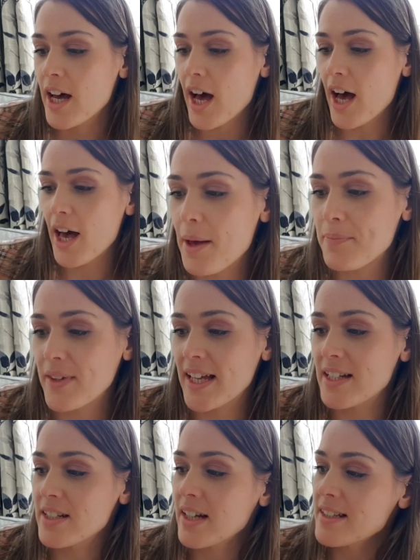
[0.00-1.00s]

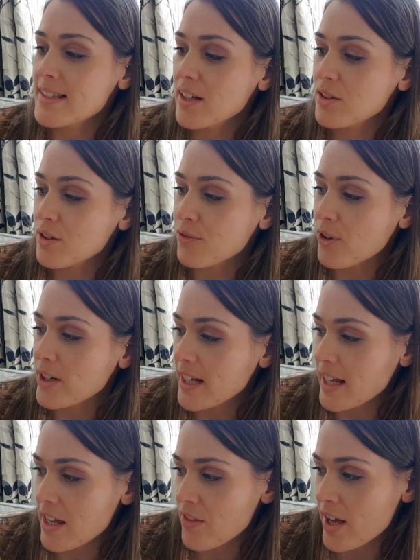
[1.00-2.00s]
It does say on the front
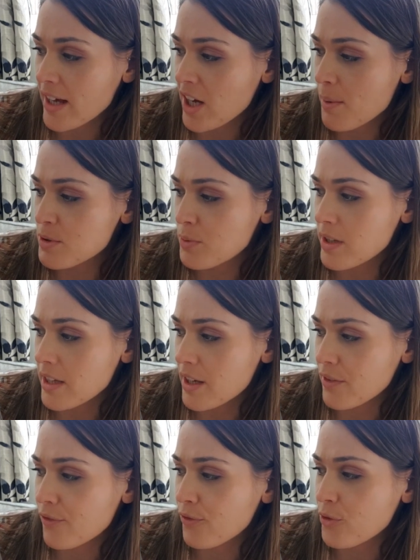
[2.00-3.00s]
here that it comes with
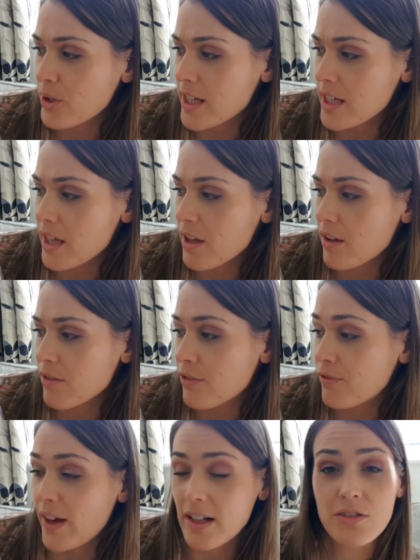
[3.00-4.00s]
a free
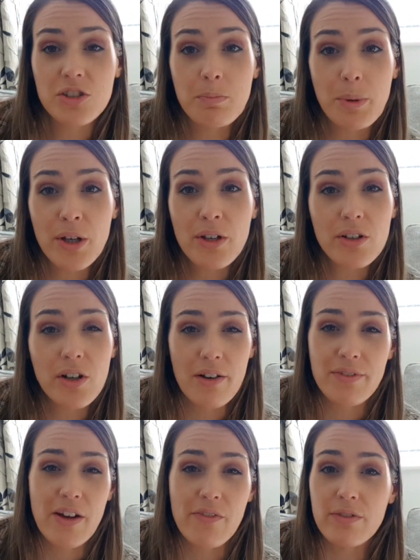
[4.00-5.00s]
felt book.
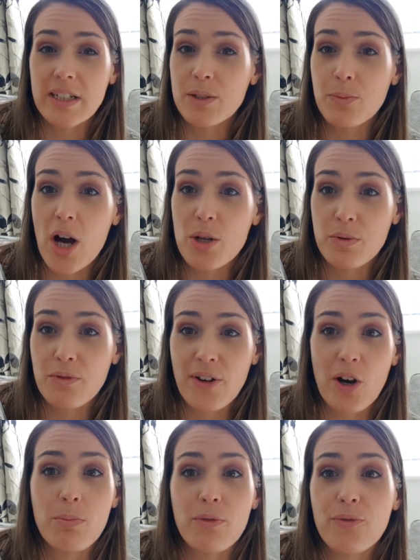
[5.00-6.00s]
I've never really worked with
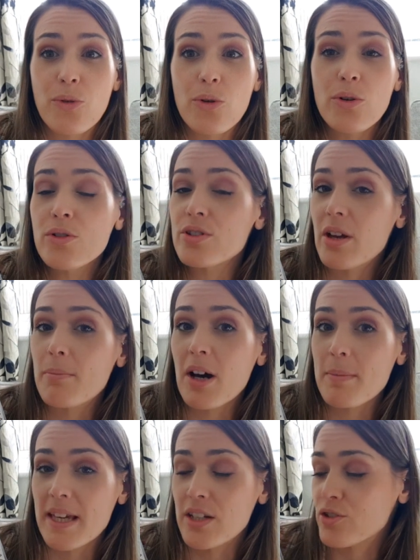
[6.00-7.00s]
felt before, so it might
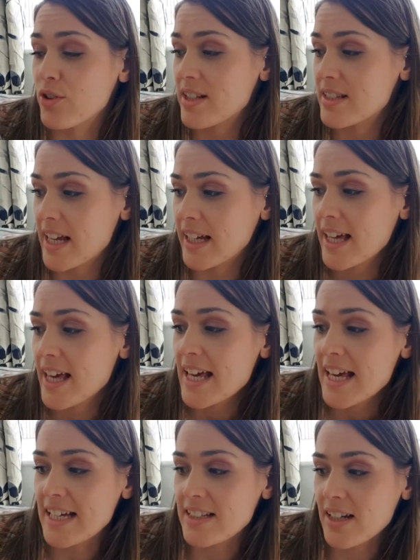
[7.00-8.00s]
be interesting.
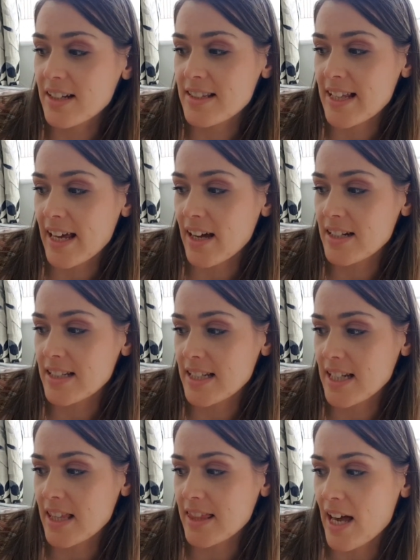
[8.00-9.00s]
It does say
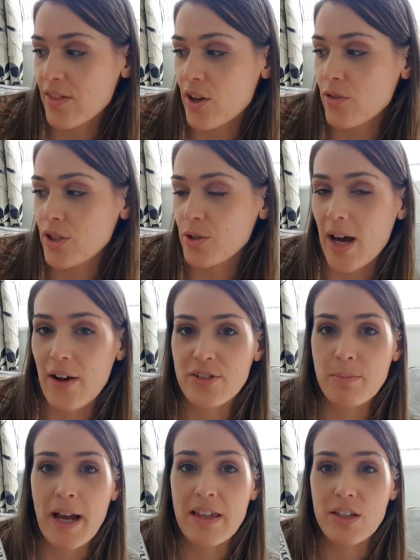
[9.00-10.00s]
underneath there though that you have
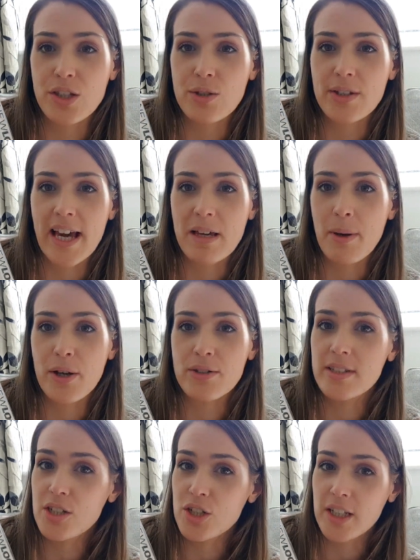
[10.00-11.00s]
to pay the UK
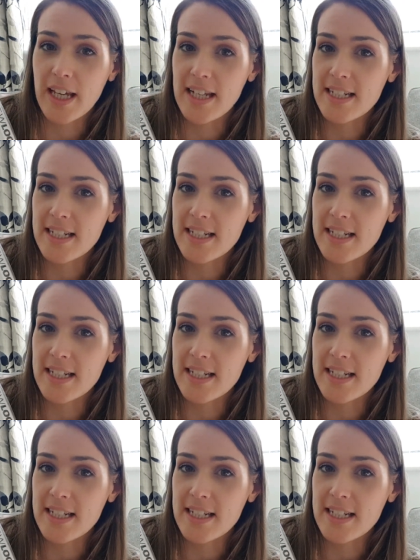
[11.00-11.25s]
postage to get it